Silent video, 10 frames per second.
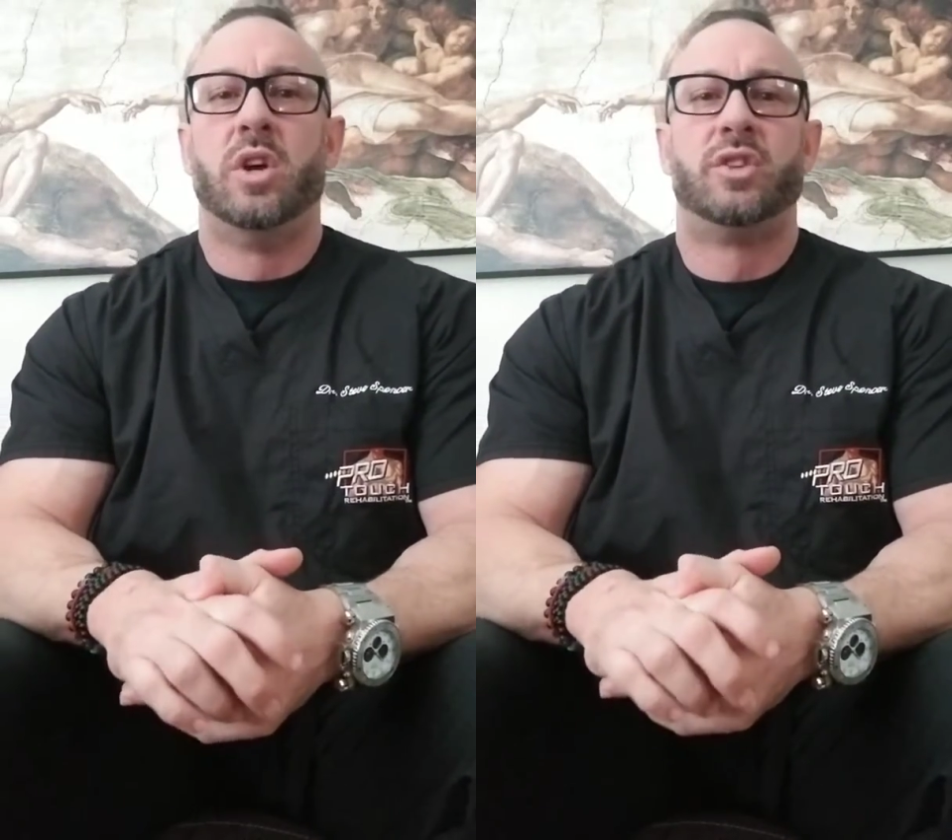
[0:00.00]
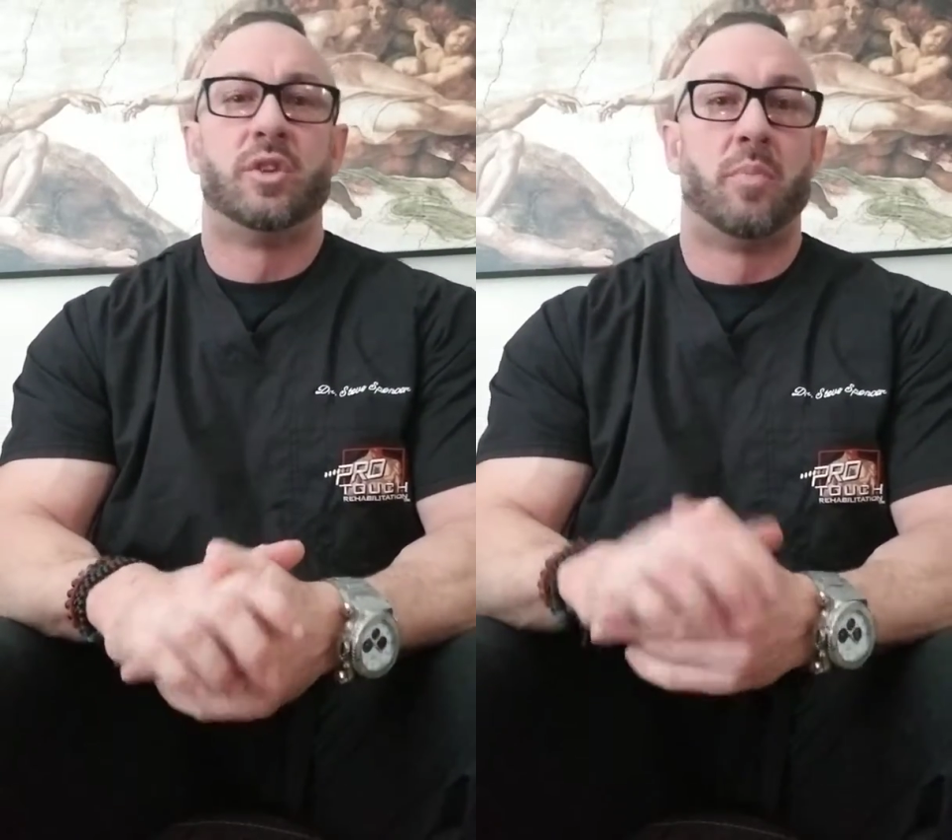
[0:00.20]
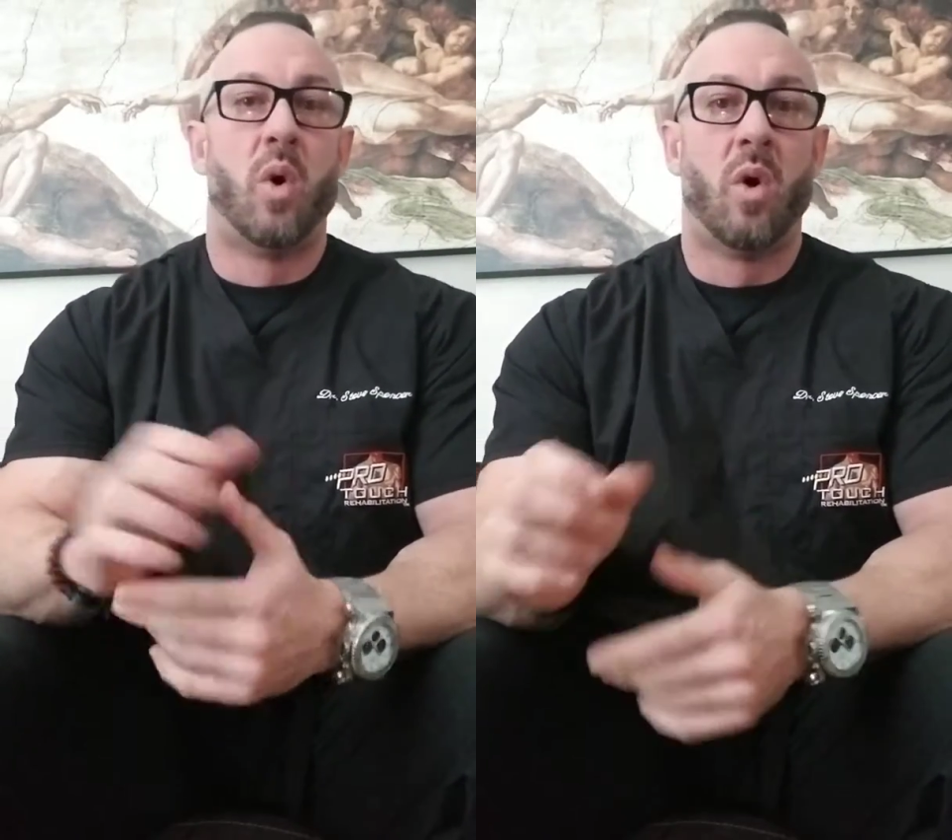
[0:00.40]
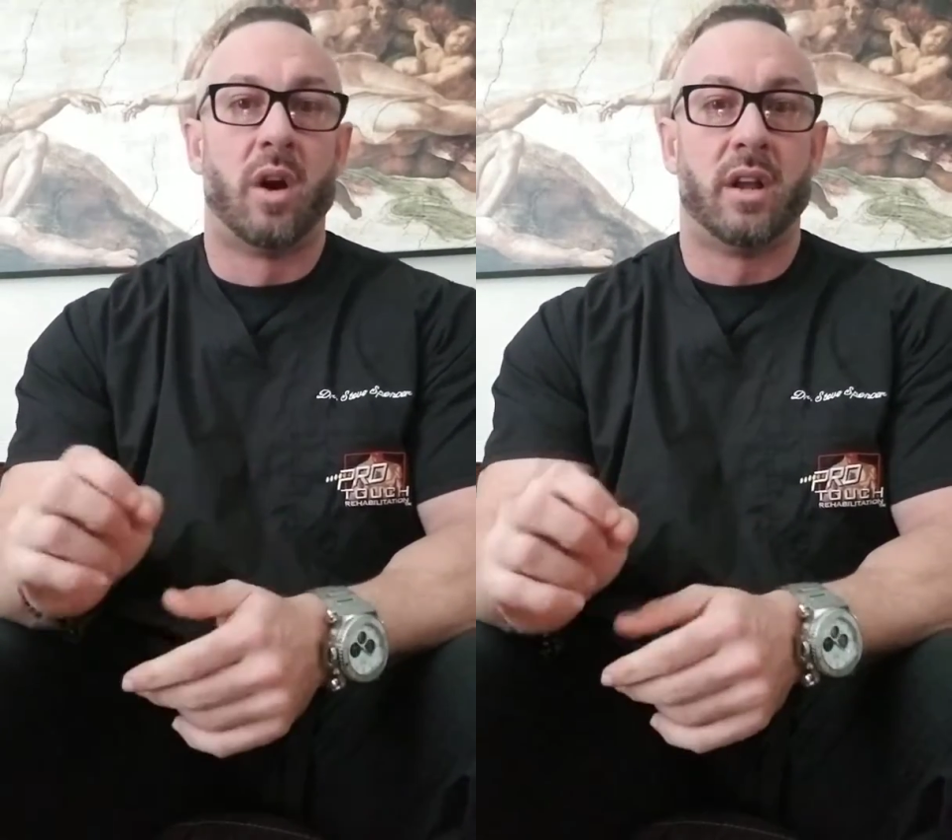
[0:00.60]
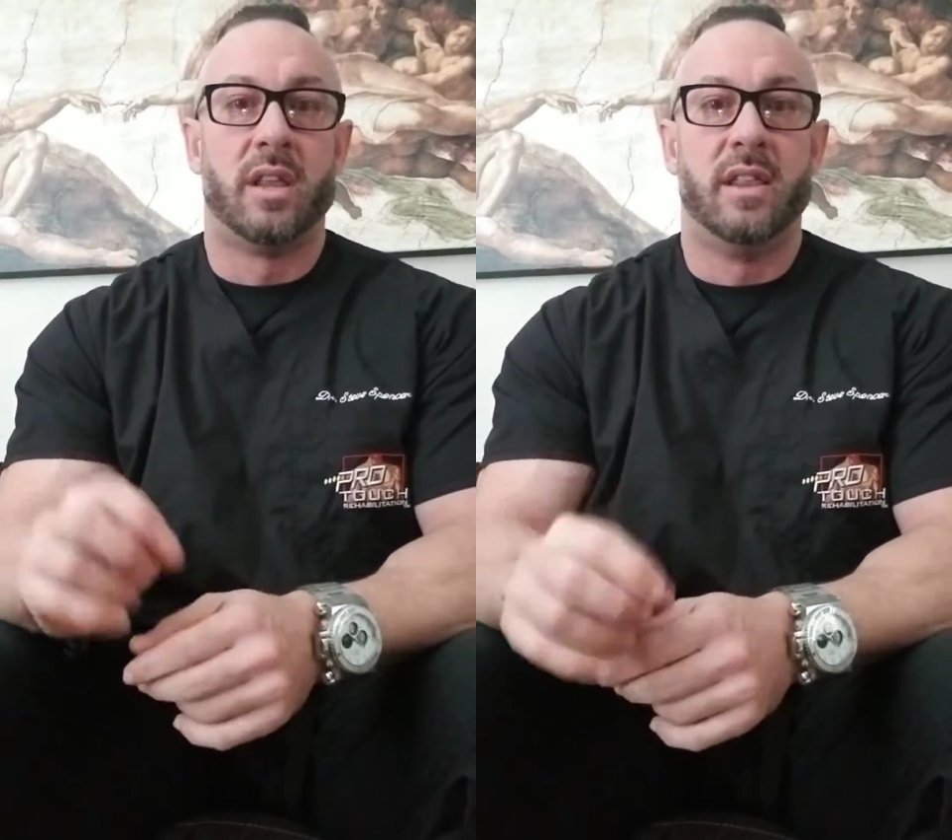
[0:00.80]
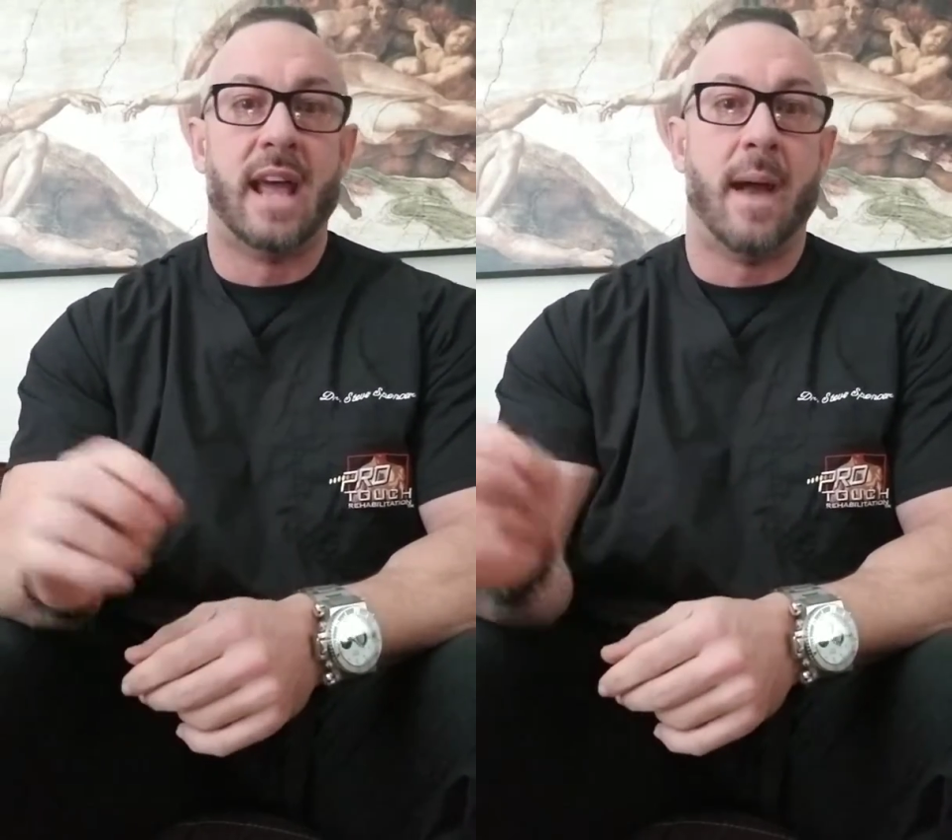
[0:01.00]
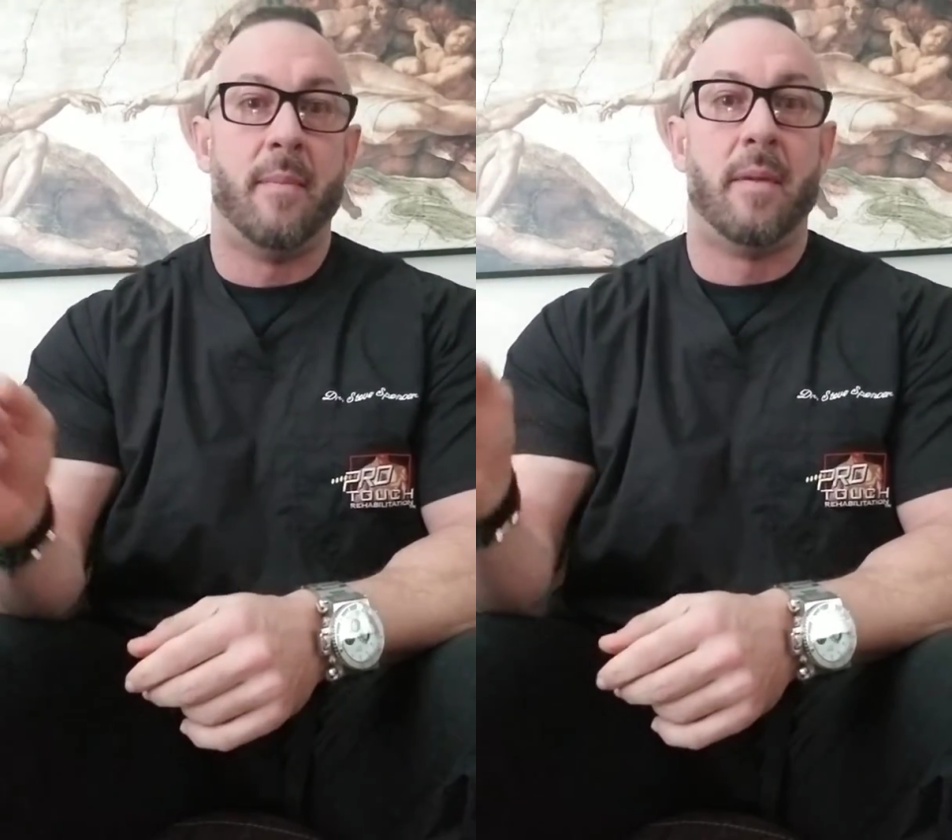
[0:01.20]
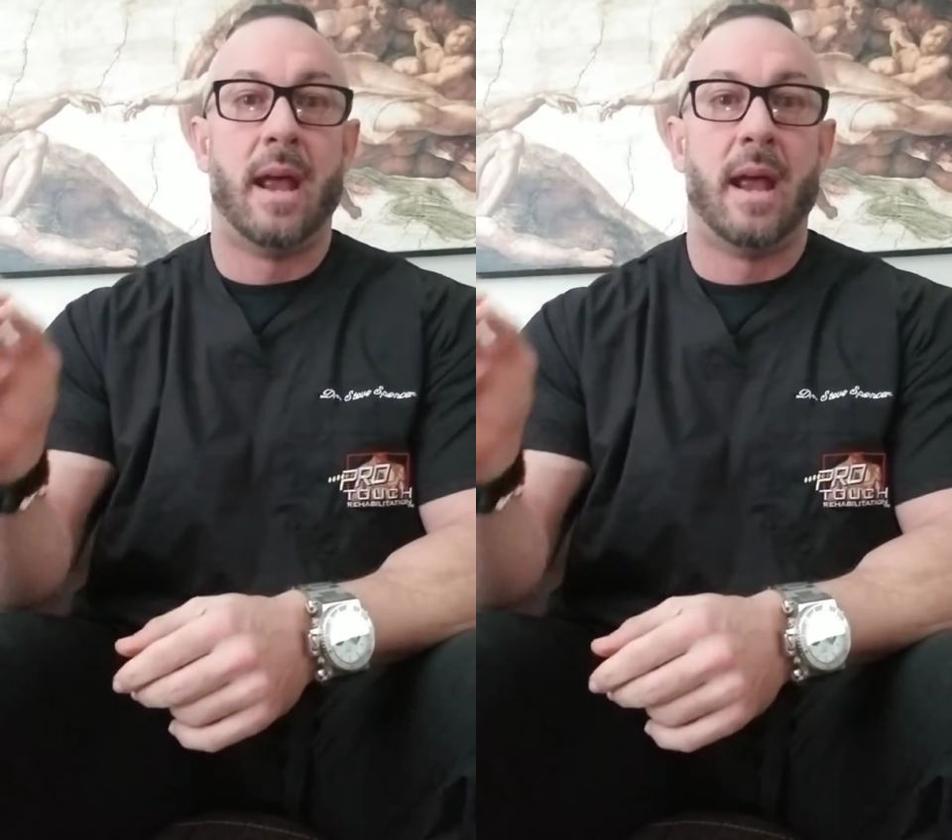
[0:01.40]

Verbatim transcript: support that